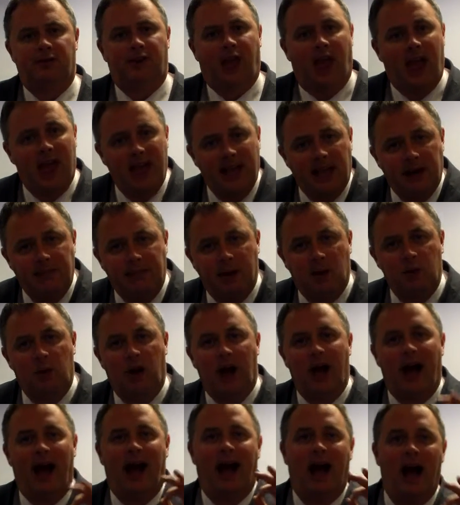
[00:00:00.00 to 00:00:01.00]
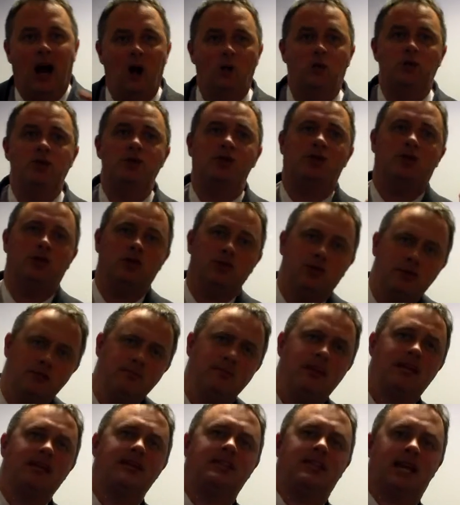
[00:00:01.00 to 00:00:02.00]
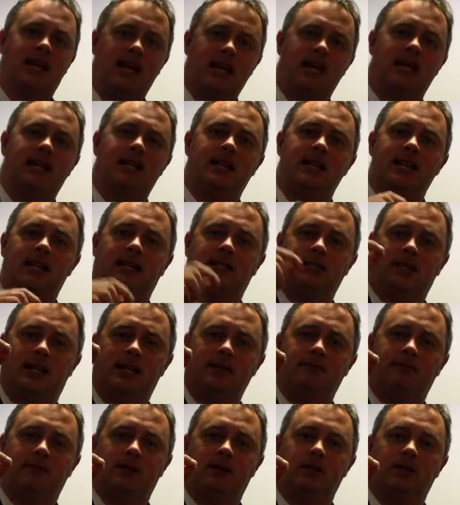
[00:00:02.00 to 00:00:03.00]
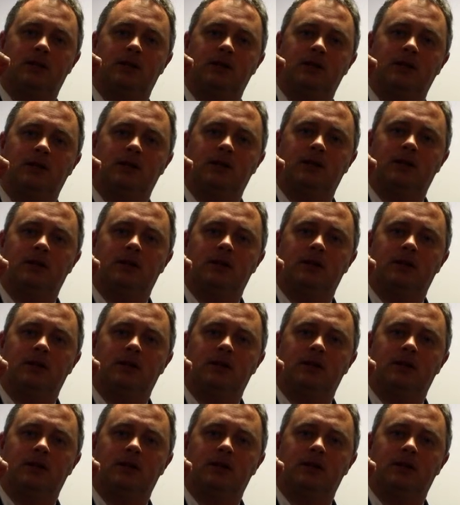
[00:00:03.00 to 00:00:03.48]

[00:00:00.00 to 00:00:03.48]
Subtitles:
Think about, how are you going to maintain the excitement?